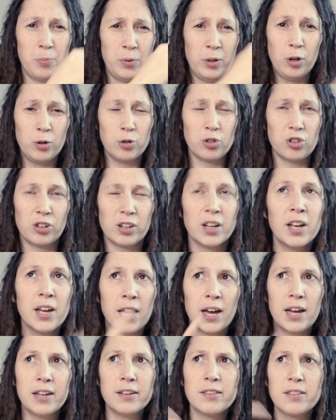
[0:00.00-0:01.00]
open ocean,
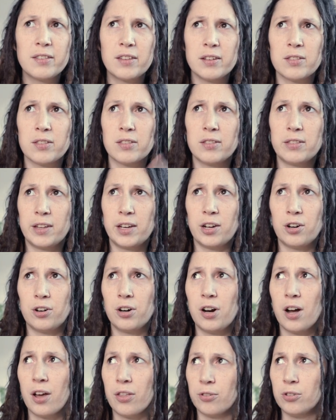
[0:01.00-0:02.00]
and then
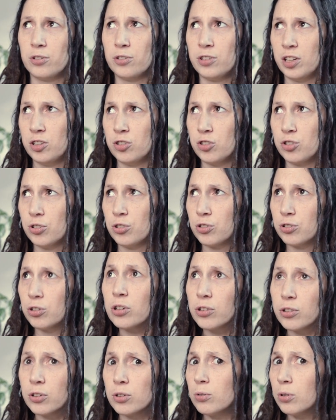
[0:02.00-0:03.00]
there other dangers
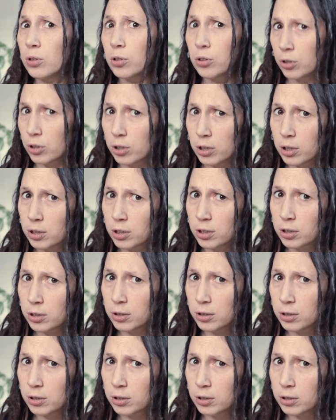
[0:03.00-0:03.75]
also lurk.